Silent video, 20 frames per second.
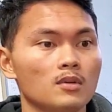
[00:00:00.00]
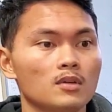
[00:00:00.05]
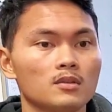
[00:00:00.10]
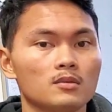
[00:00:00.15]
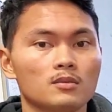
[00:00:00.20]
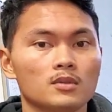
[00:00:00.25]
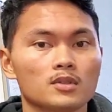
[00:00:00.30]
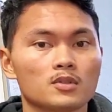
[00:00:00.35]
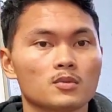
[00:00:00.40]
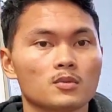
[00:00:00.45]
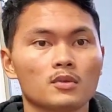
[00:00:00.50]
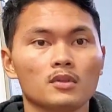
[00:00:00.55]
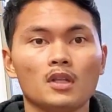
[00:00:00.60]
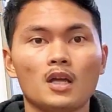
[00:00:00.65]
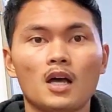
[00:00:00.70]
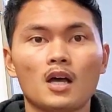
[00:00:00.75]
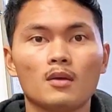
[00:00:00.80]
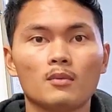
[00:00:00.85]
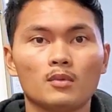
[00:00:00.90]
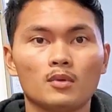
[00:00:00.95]
what's
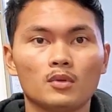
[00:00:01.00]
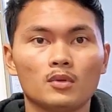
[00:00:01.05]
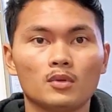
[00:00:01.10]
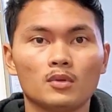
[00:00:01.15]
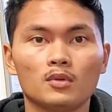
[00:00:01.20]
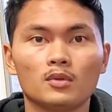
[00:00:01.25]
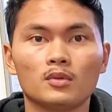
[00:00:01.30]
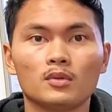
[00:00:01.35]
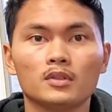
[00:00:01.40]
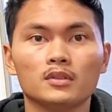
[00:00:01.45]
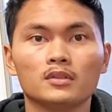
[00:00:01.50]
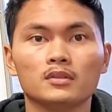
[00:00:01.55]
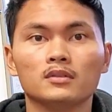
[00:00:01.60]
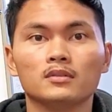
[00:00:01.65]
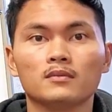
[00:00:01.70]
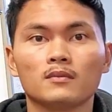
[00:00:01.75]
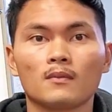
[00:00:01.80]
reliable and